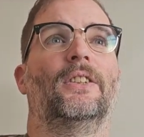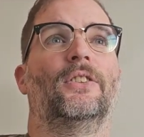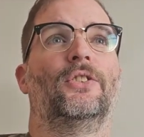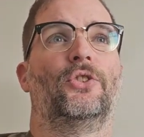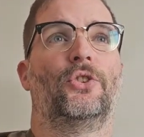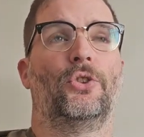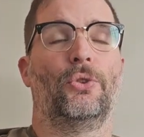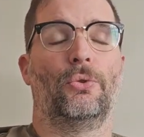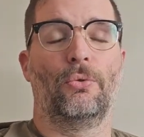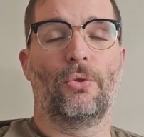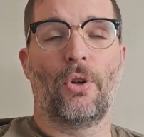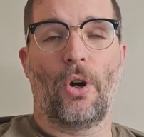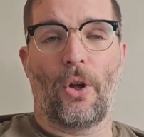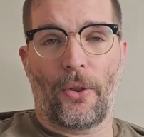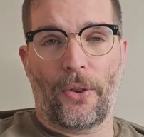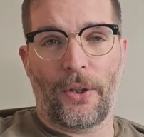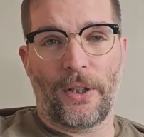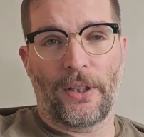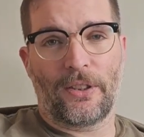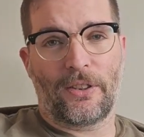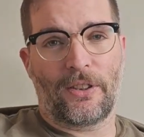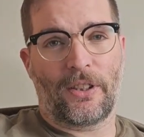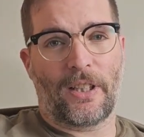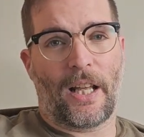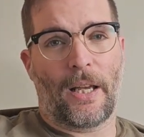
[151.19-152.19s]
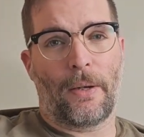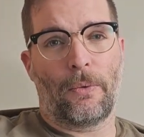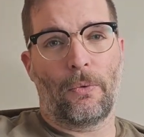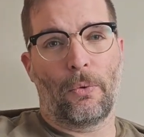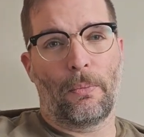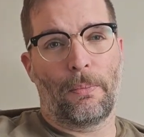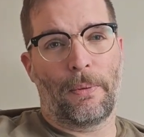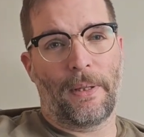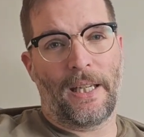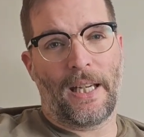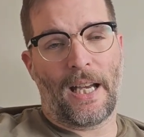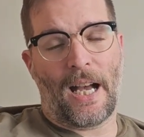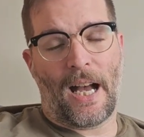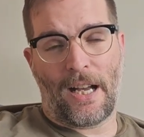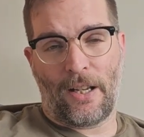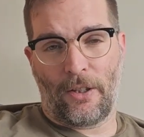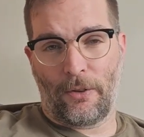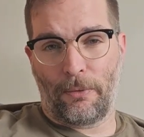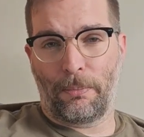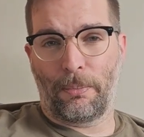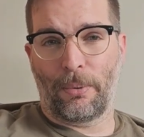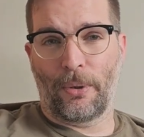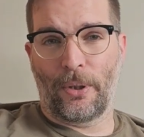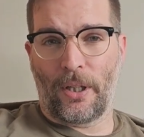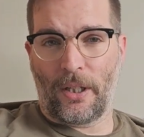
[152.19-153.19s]
Do not think today will be as
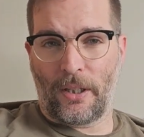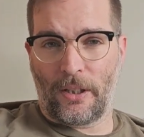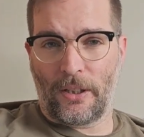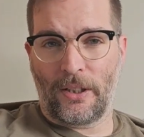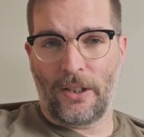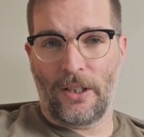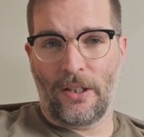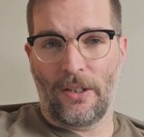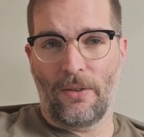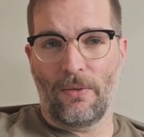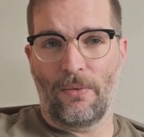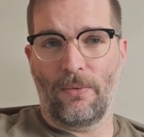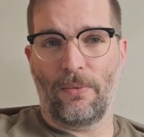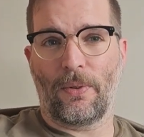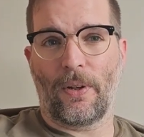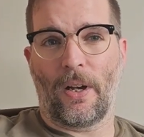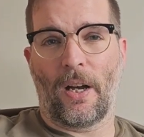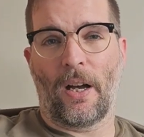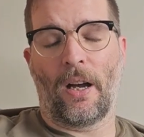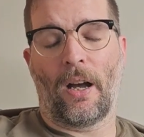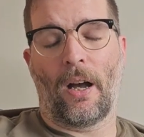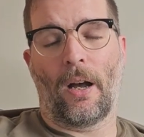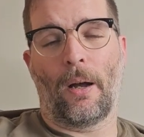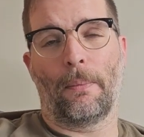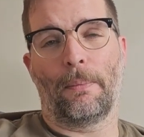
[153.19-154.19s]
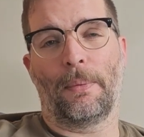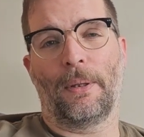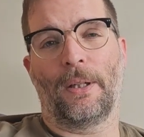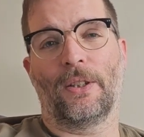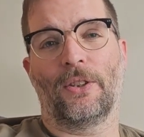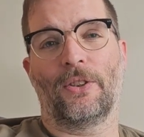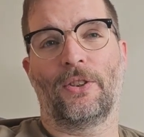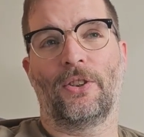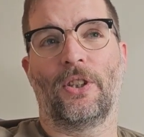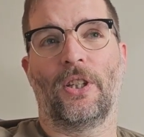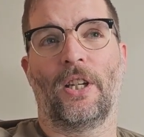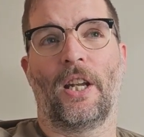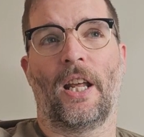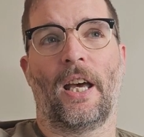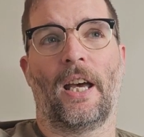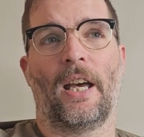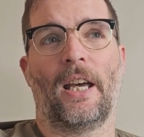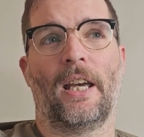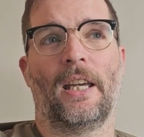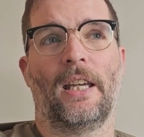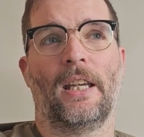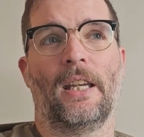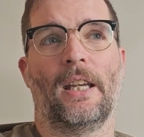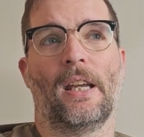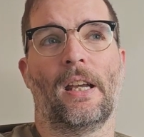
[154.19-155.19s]
productive uh, because
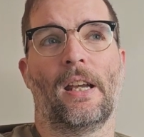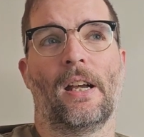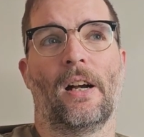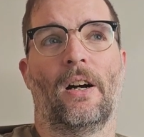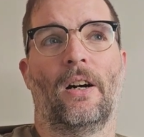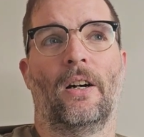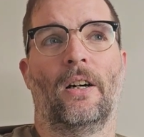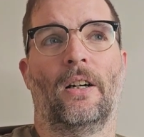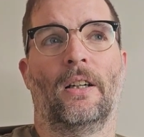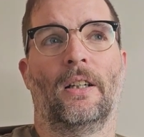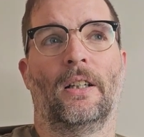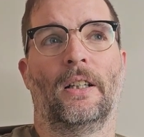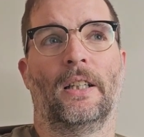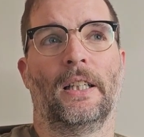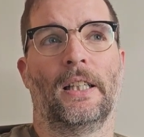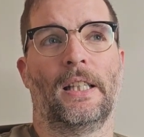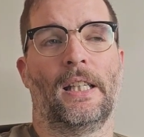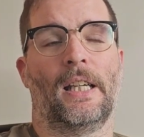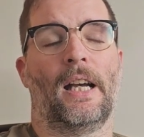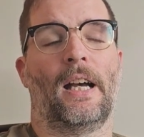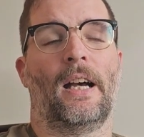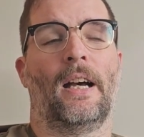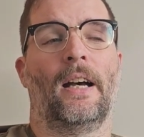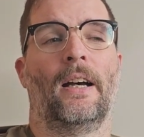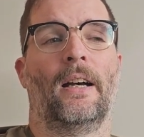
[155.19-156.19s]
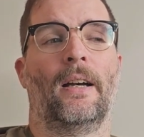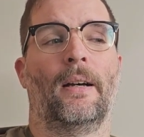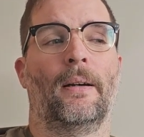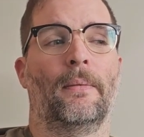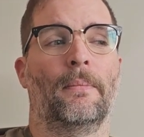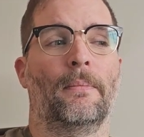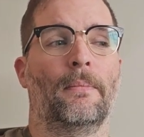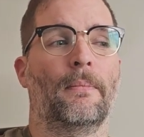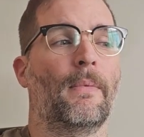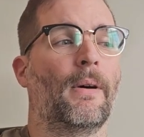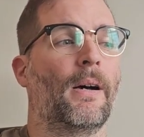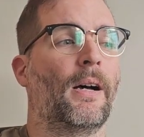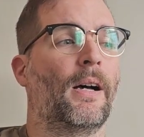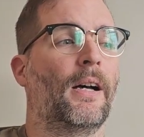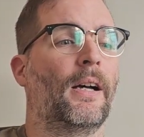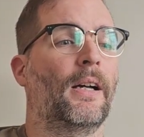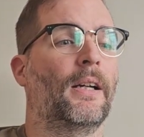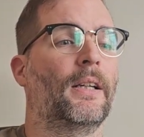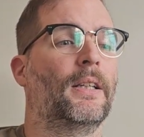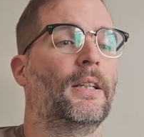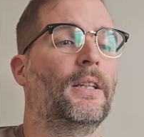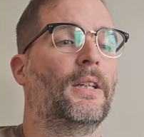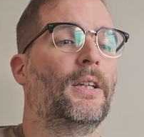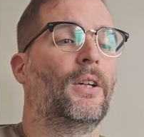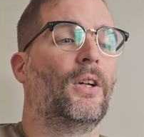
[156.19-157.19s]
today I am uh,
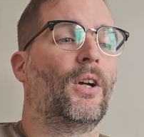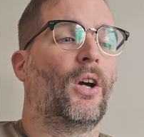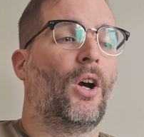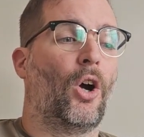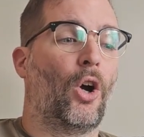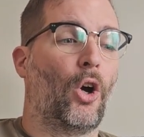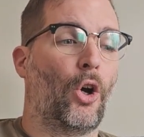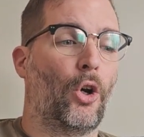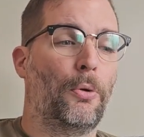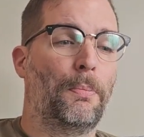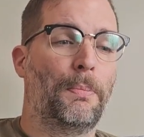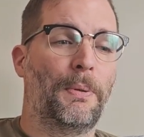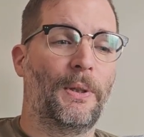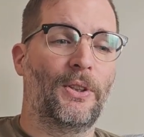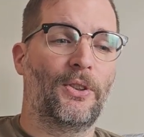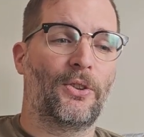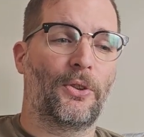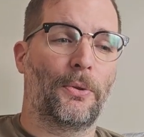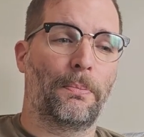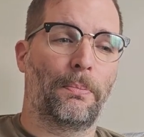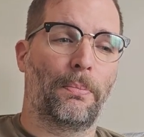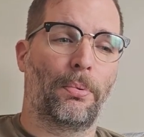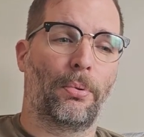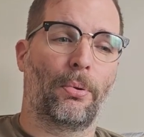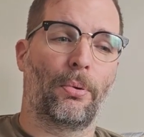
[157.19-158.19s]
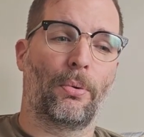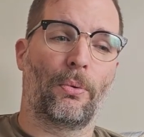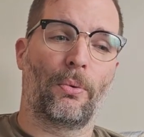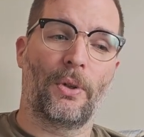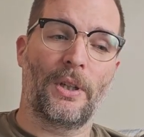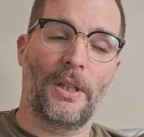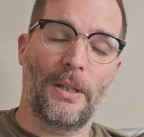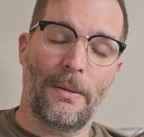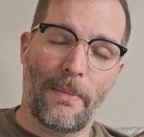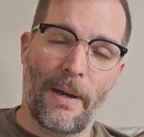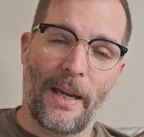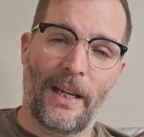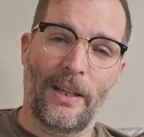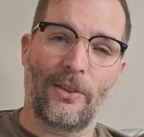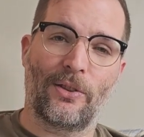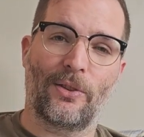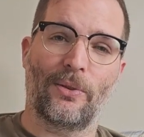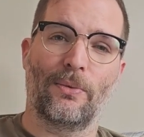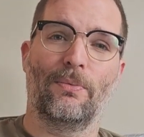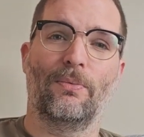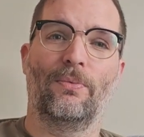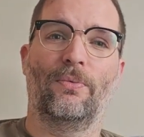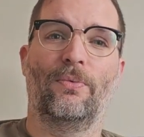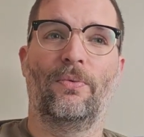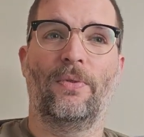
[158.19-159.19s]
hoping to pre make
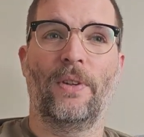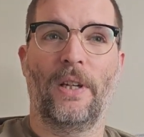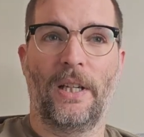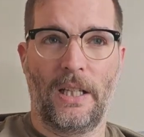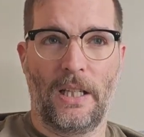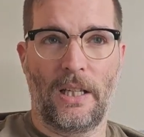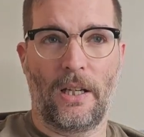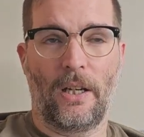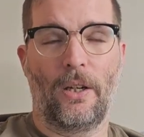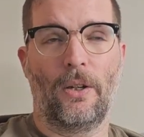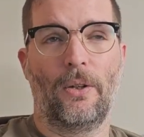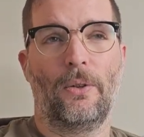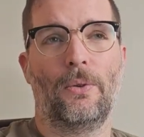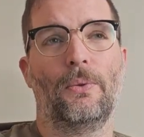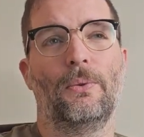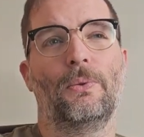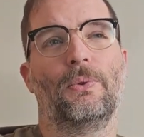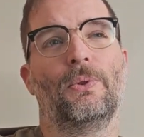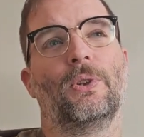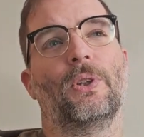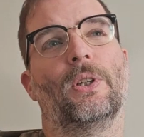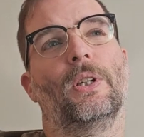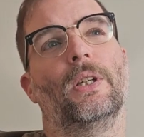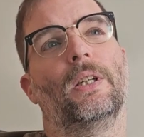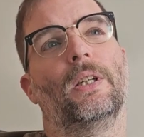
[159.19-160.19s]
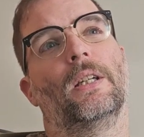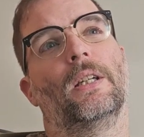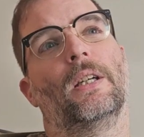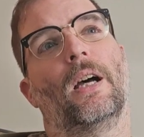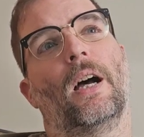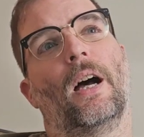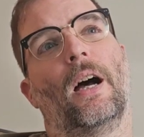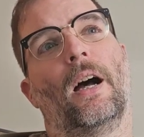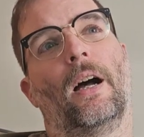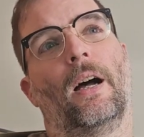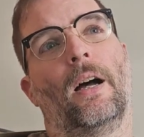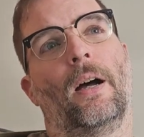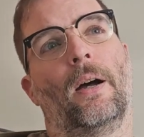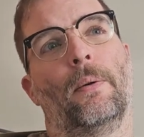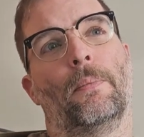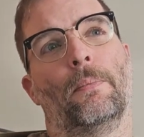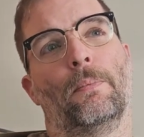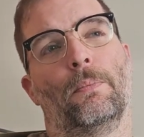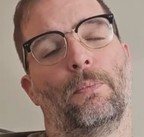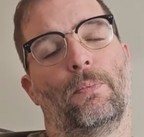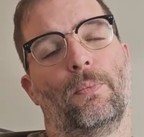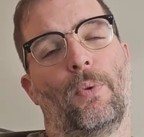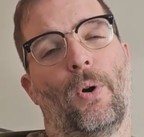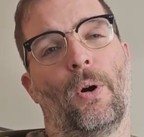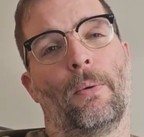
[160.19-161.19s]
some videos
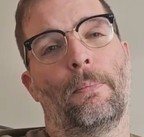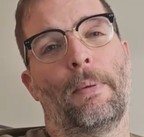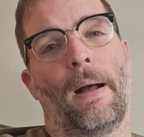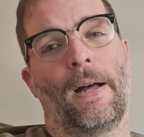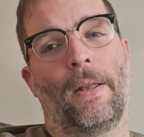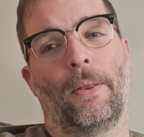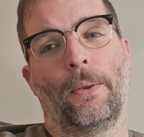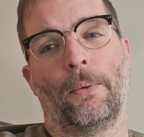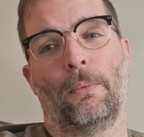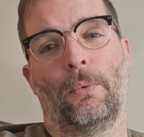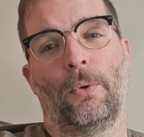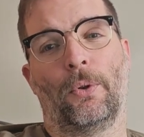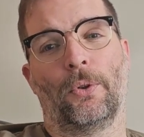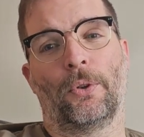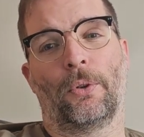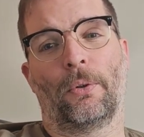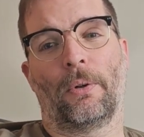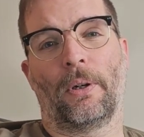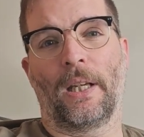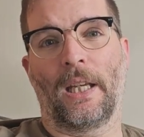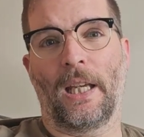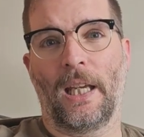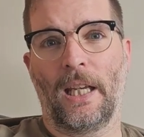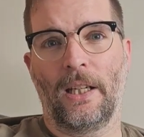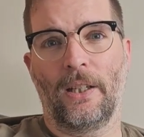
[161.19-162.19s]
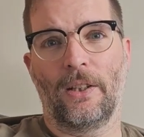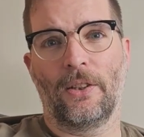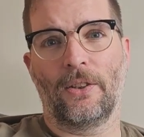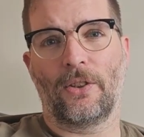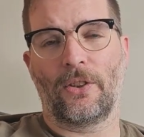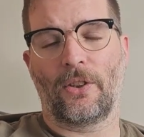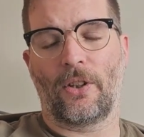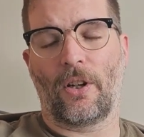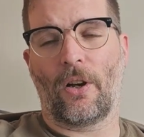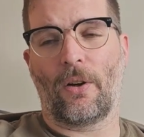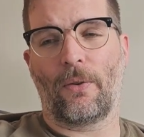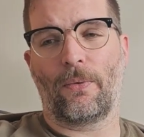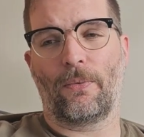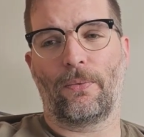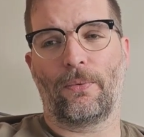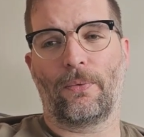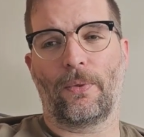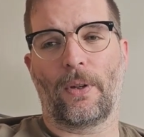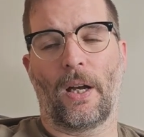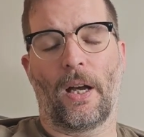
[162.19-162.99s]
um, about the Wandering Inn and stuff.